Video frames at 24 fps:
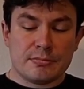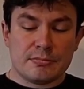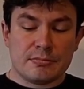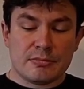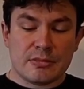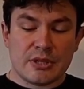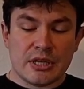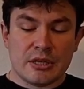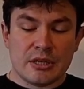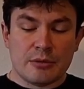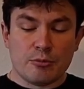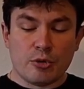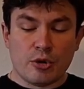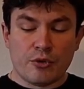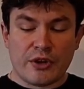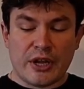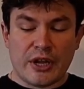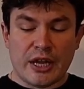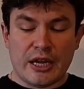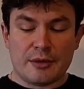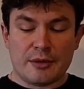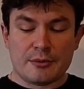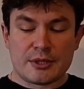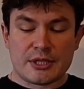In both
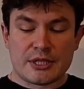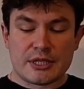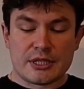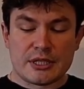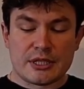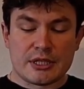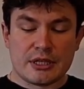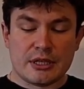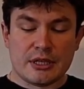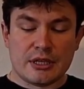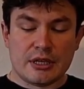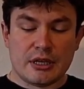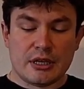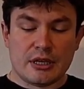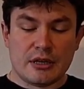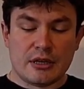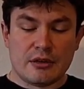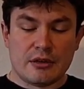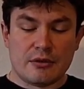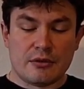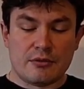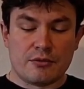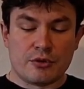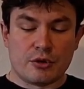games,
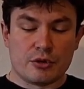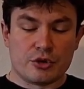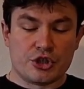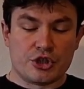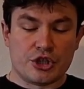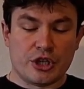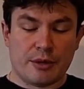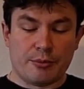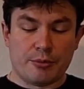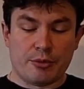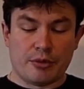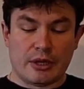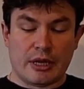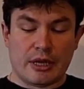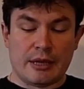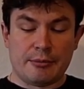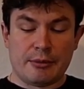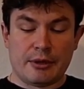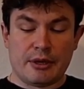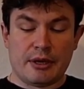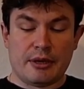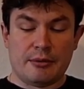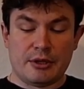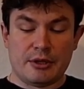world champion,
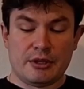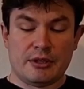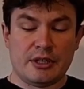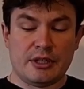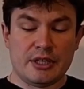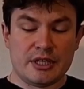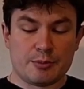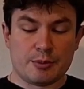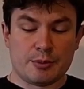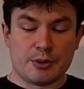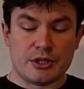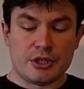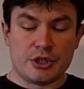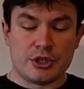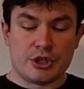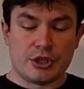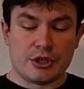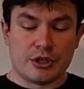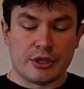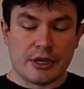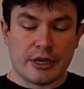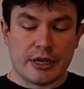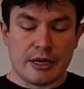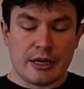I mean, this
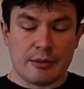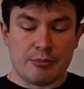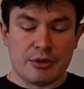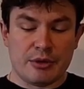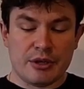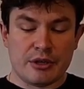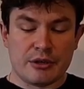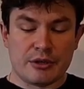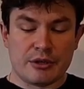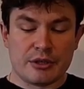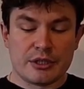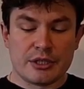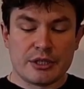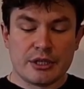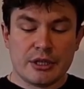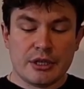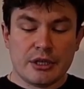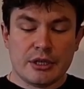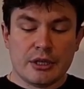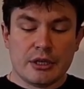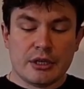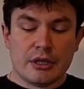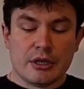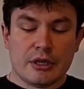position appeared.
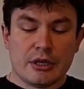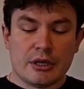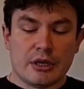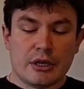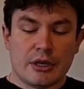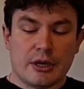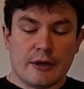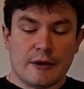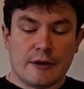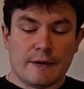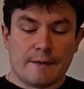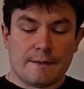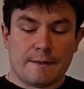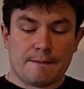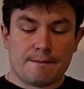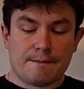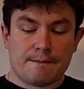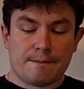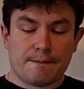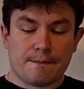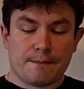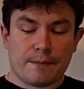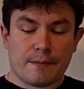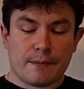
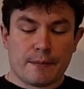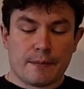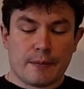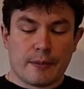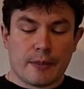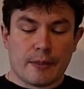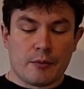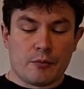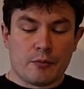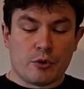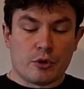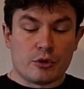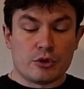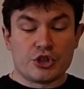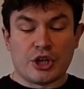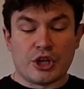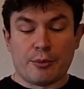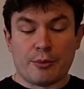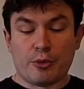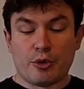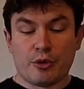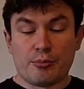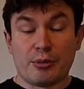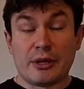World
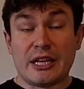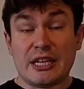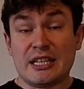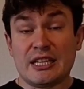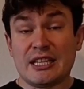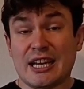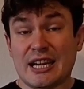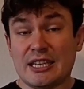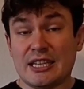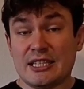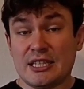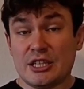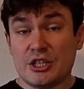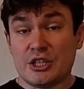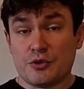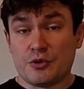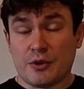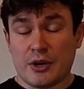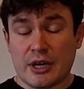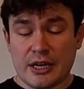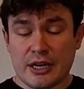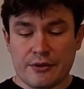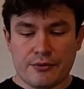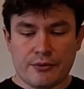champion played knight
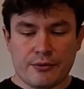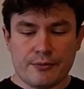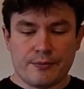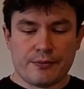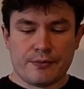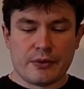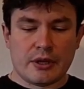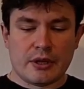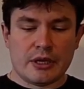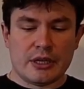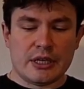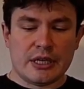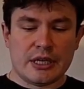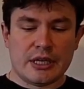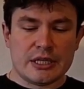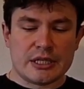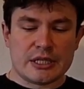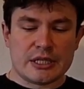h5 in his